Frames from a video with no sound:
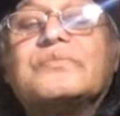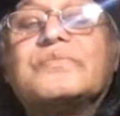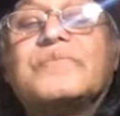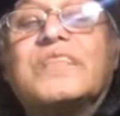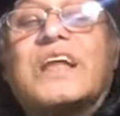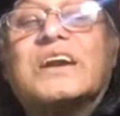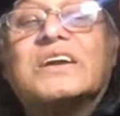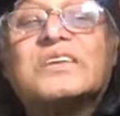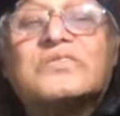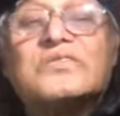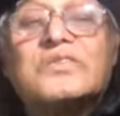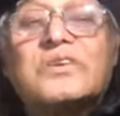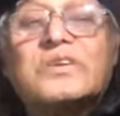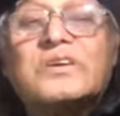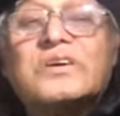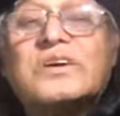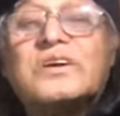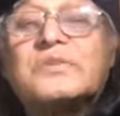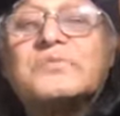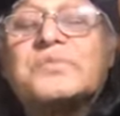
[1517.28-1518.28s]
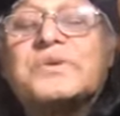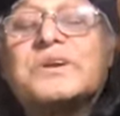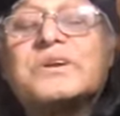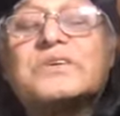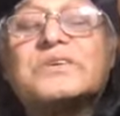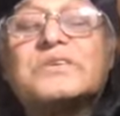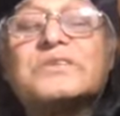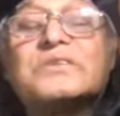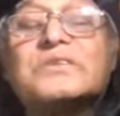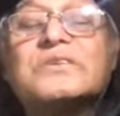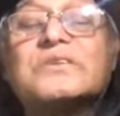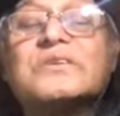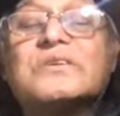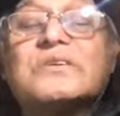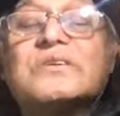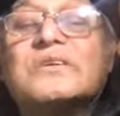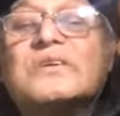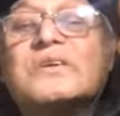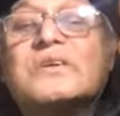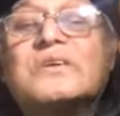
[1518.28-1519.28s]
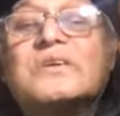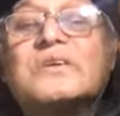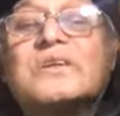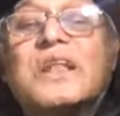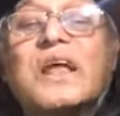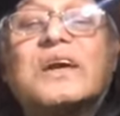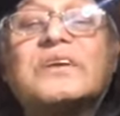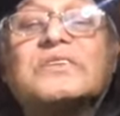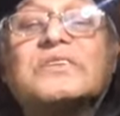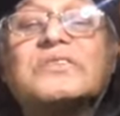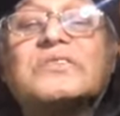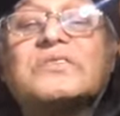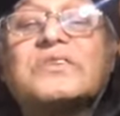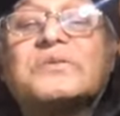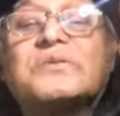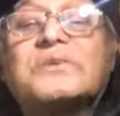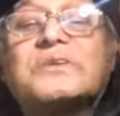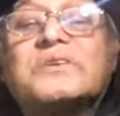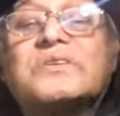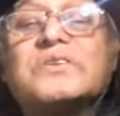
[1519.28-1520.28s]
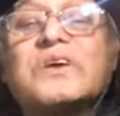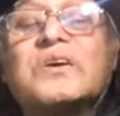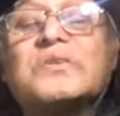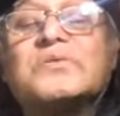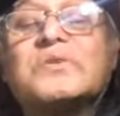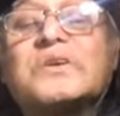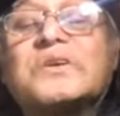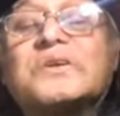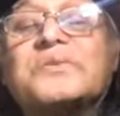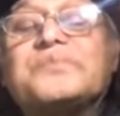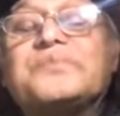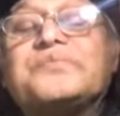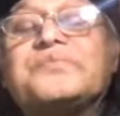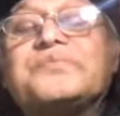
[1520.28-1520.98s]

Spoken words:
That is in print, 1970, January.